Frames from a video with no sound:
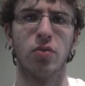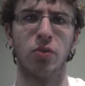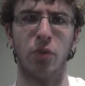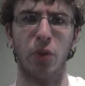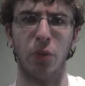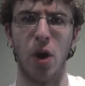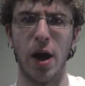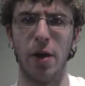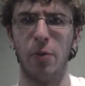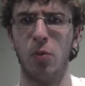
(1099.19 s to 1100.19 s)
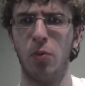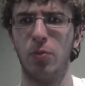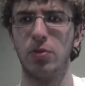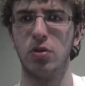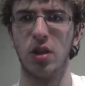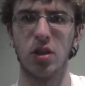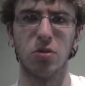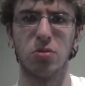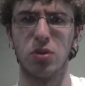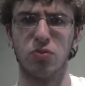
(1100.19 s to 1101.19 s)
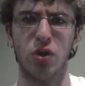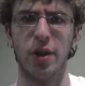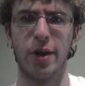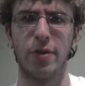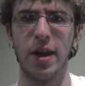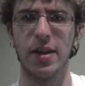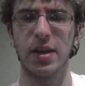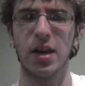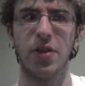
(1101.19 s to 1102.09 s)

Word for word: Wh wh why do you think this was really a great idea?